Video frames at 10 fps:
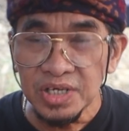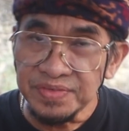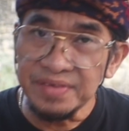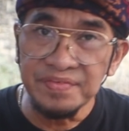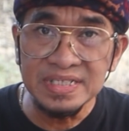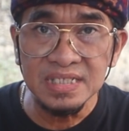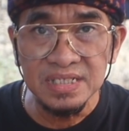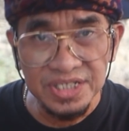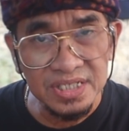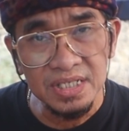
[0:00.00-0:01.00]
if they faces a
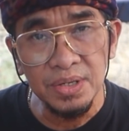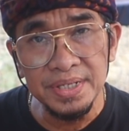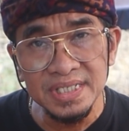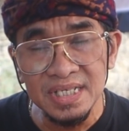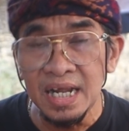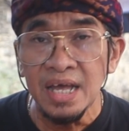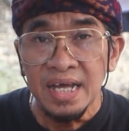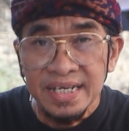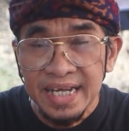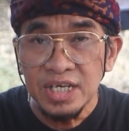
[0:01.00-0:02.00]
certain condition,
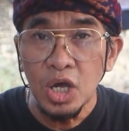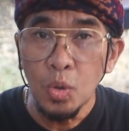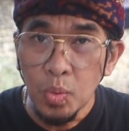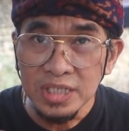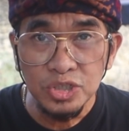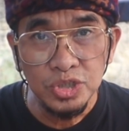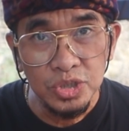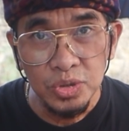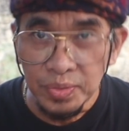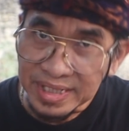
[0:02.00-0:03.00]
they know what to
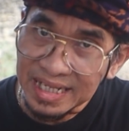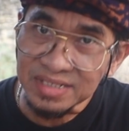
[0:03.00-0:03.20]
do with the